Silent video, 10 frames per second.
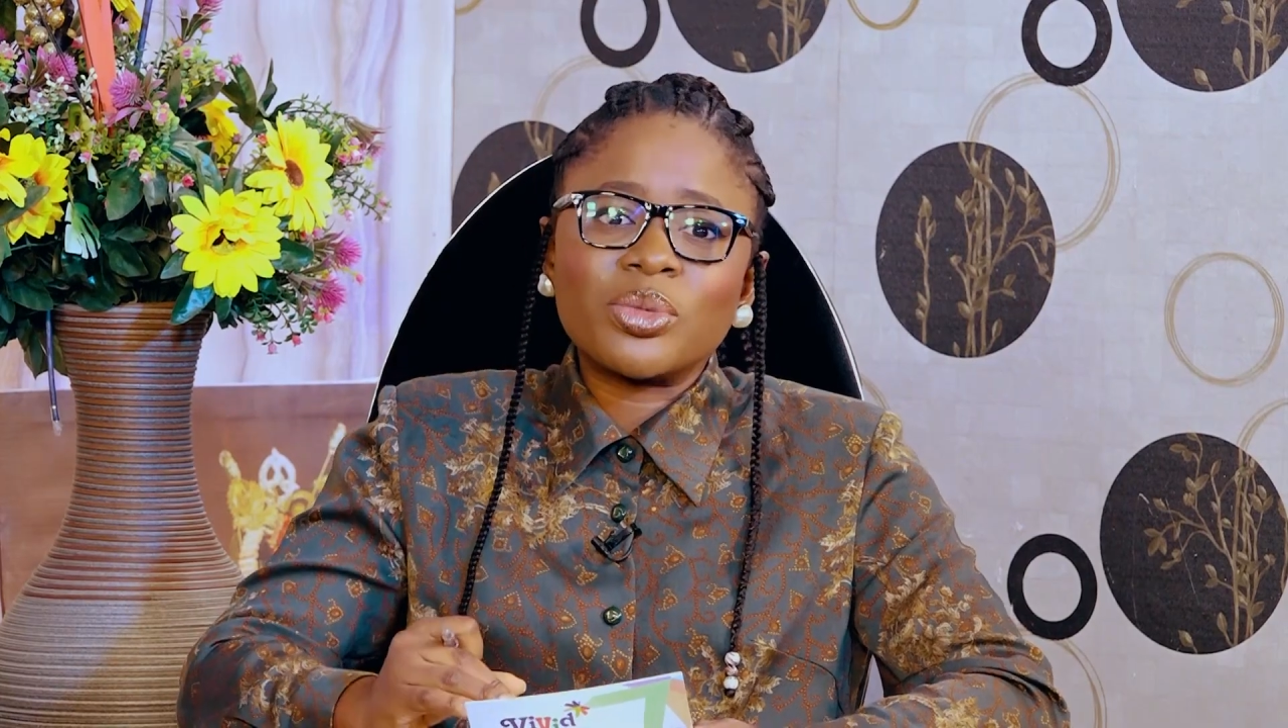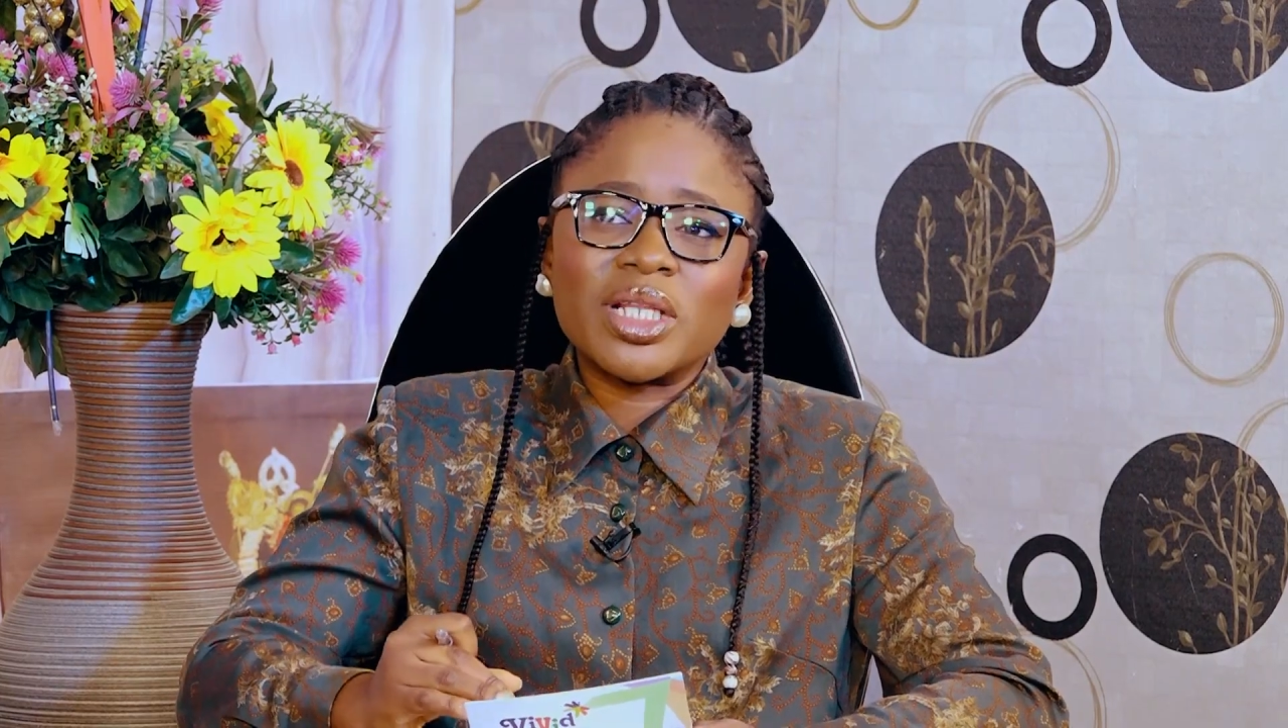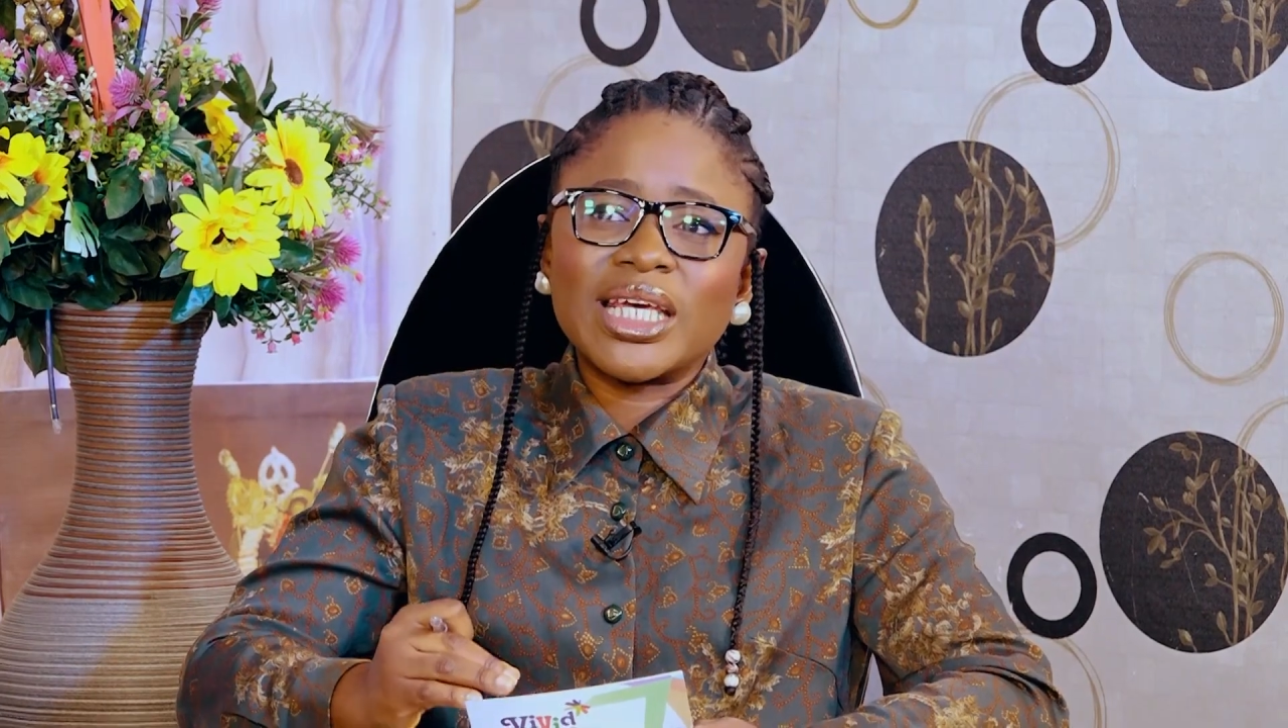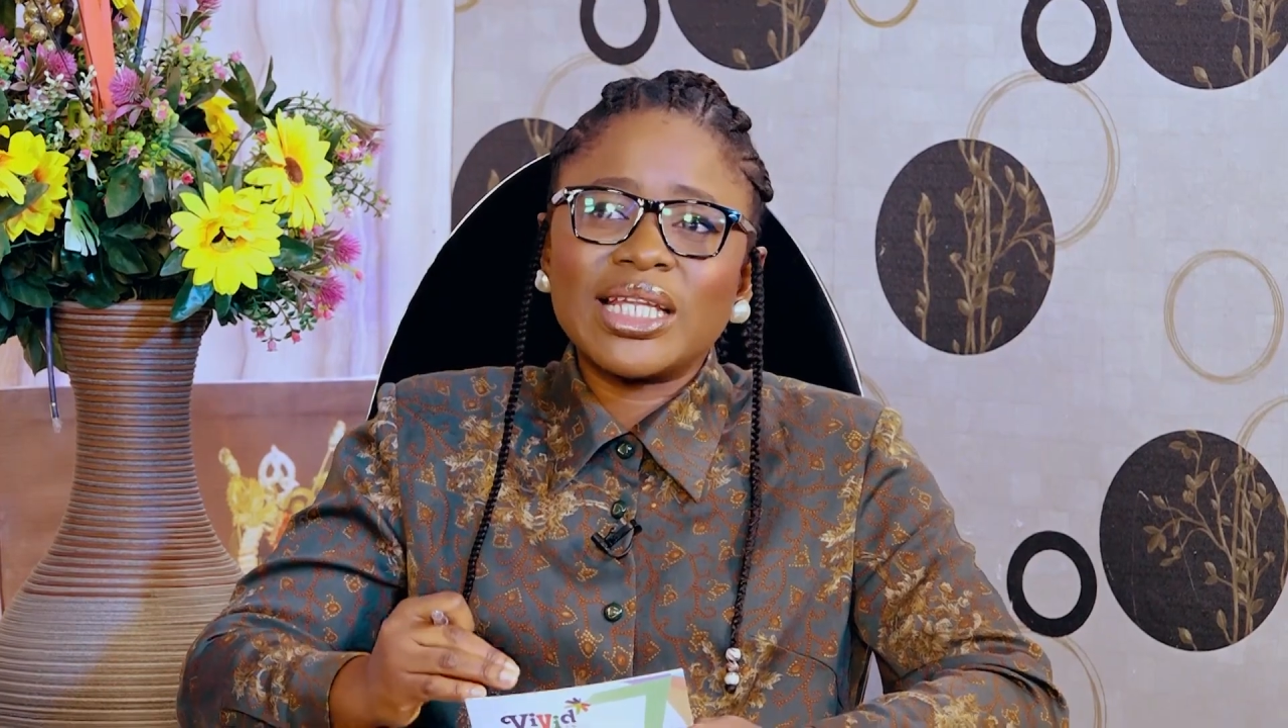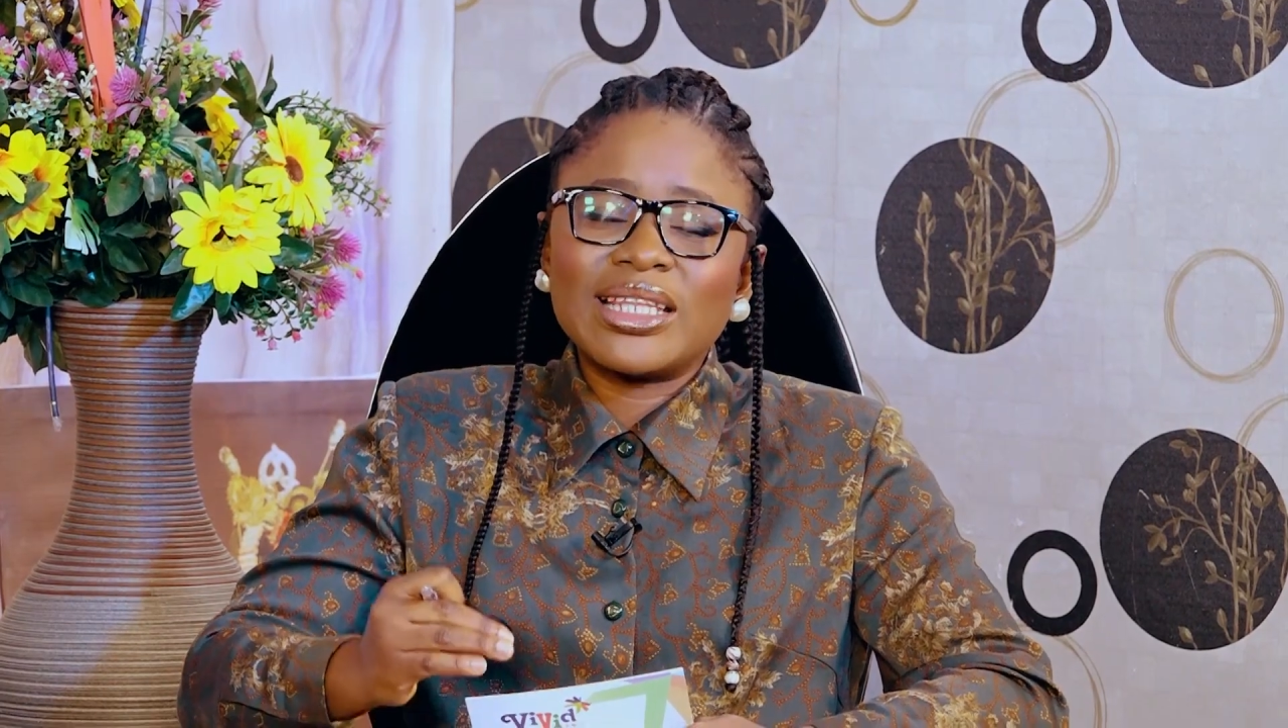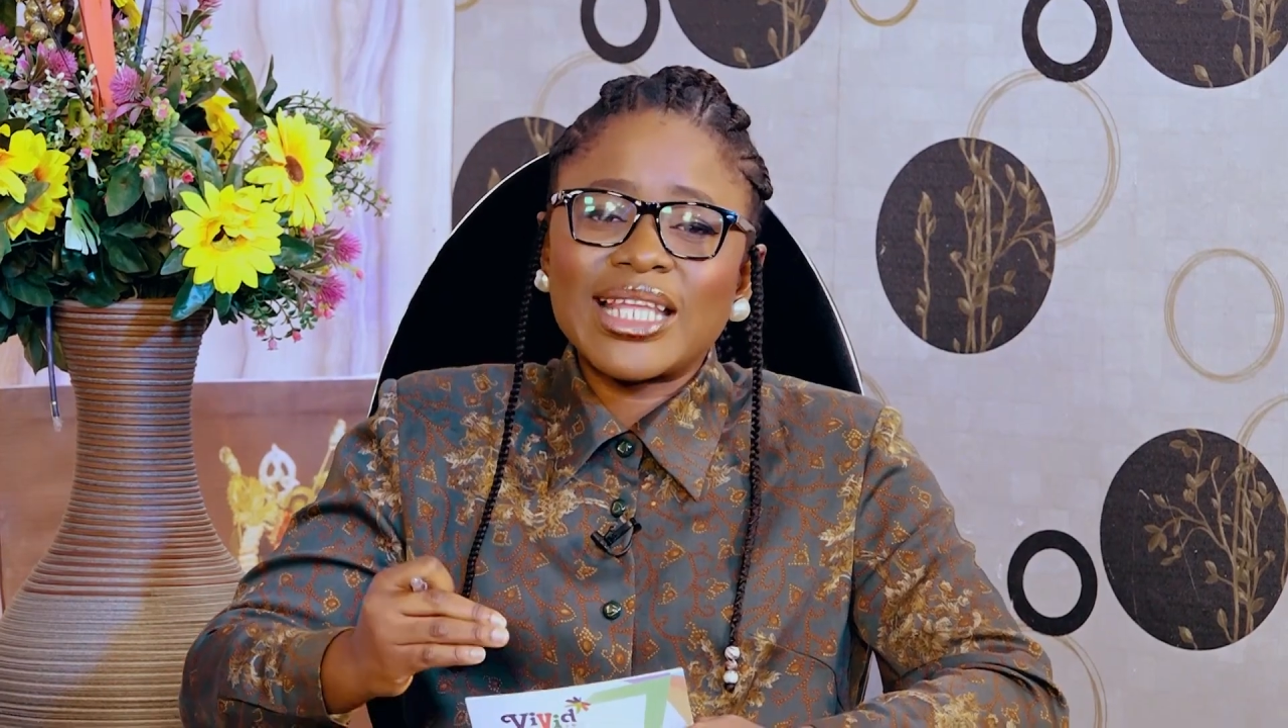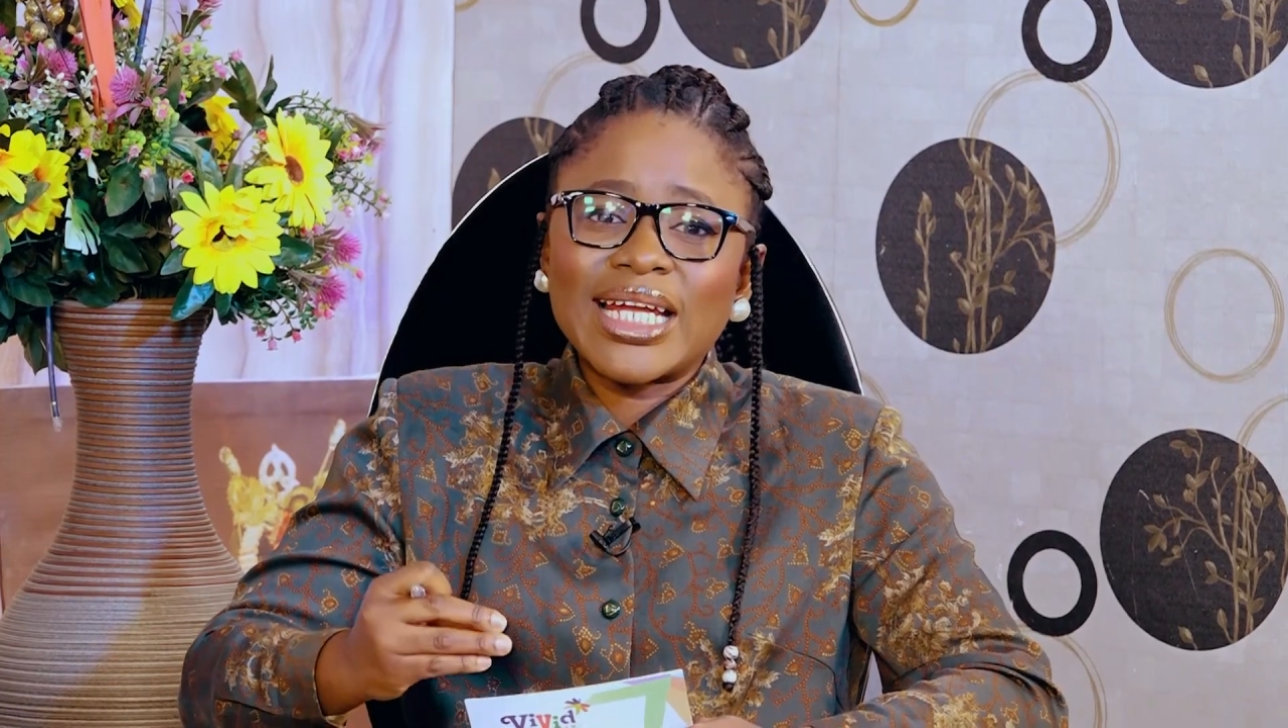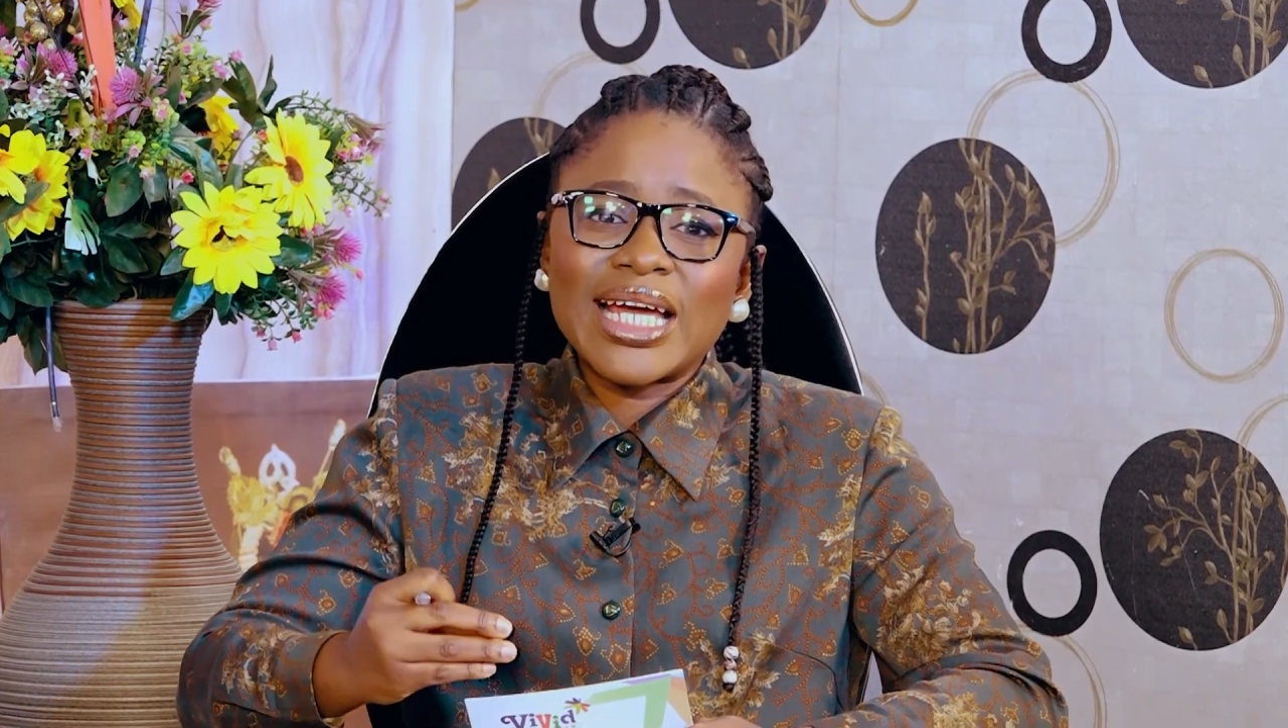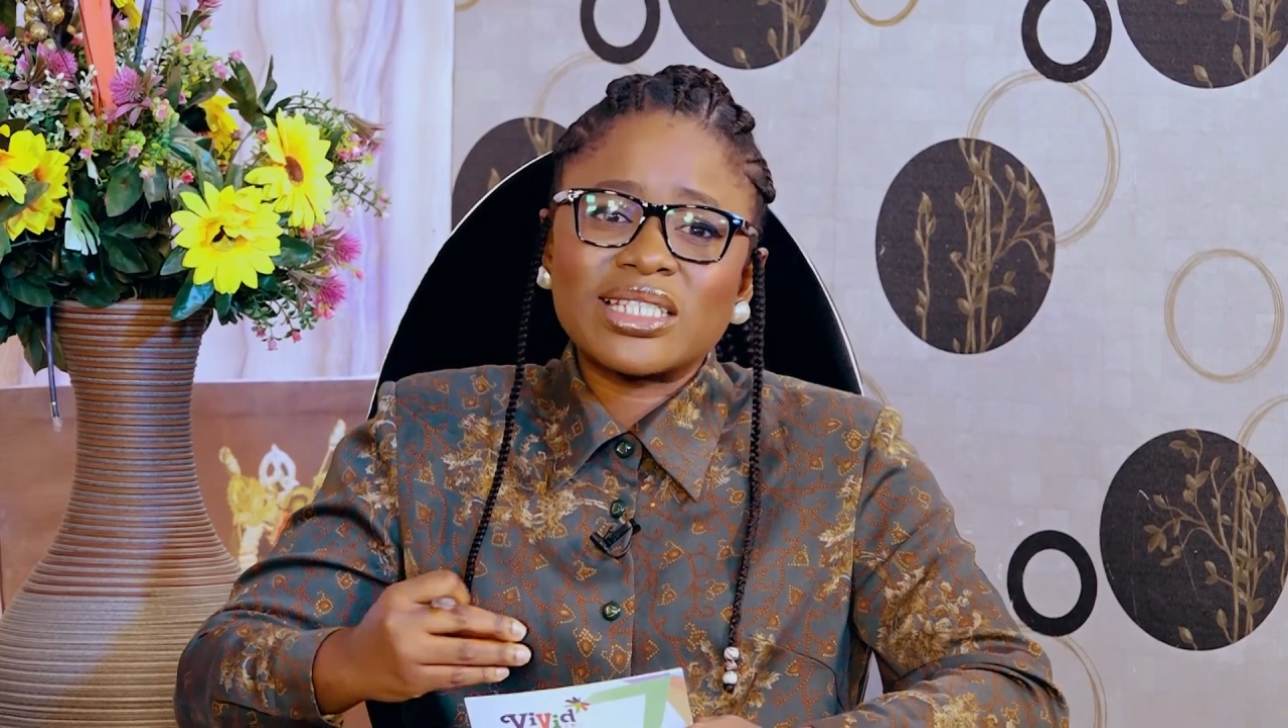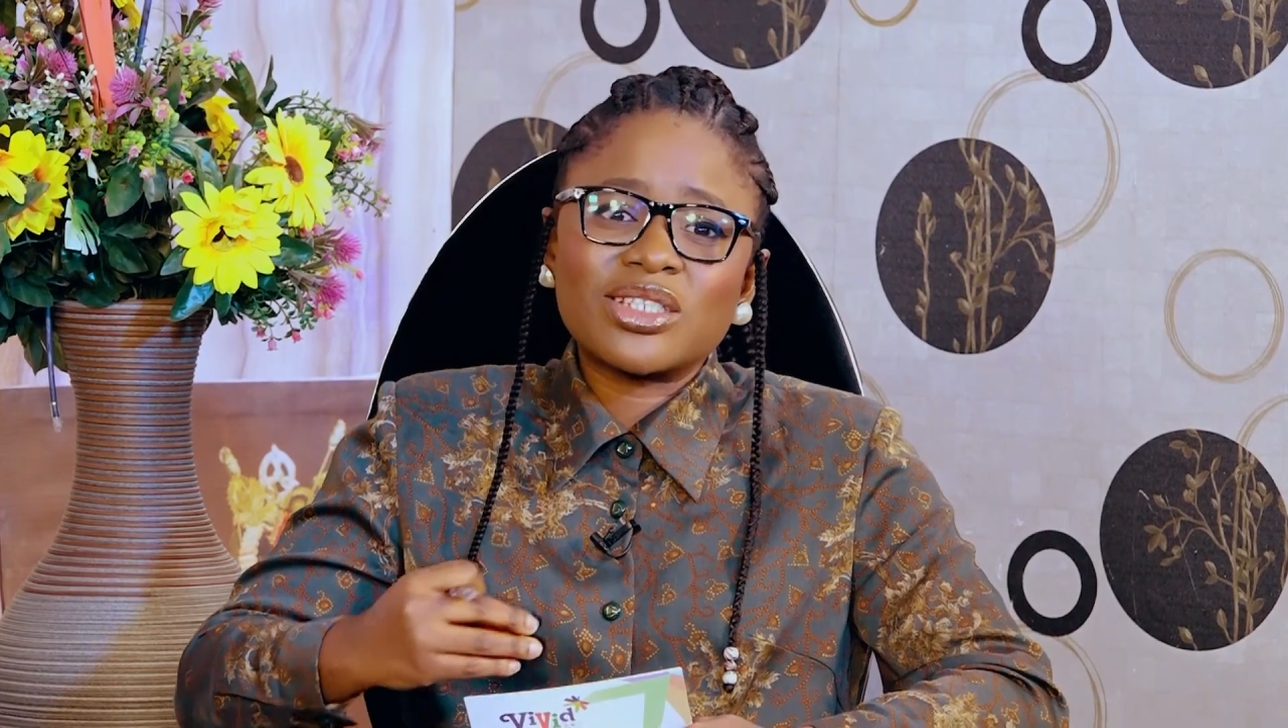but then
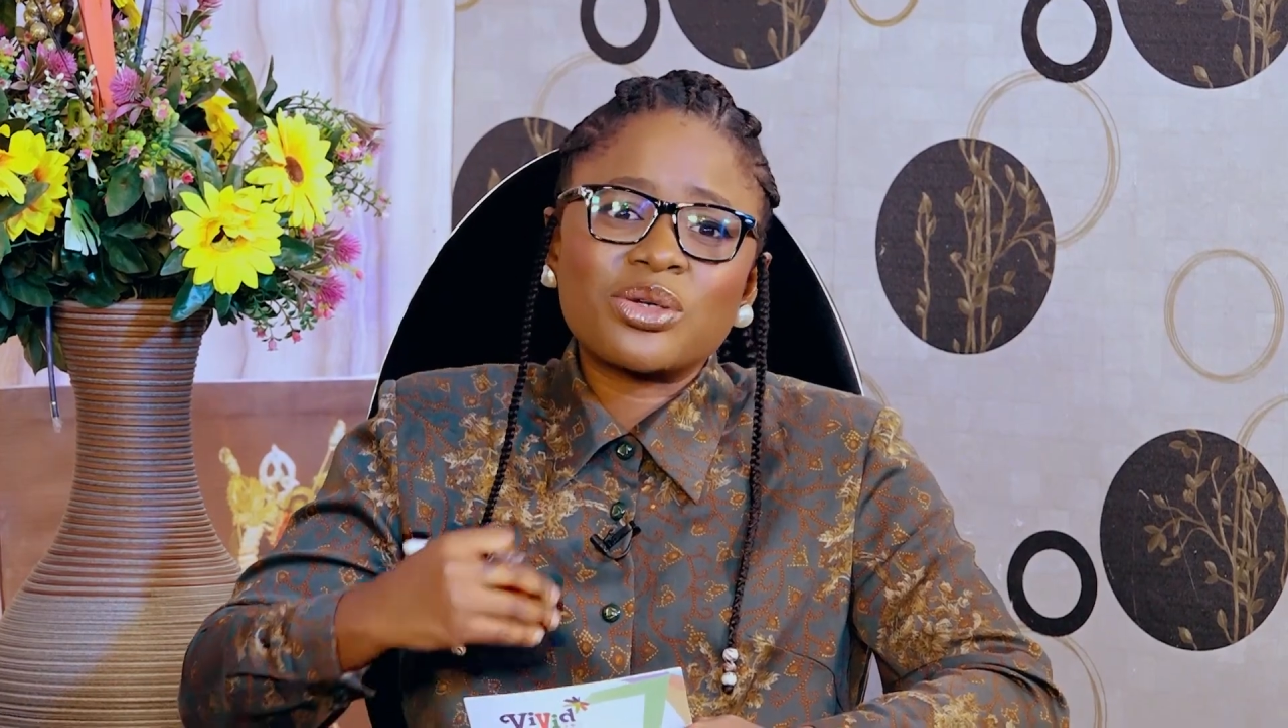that has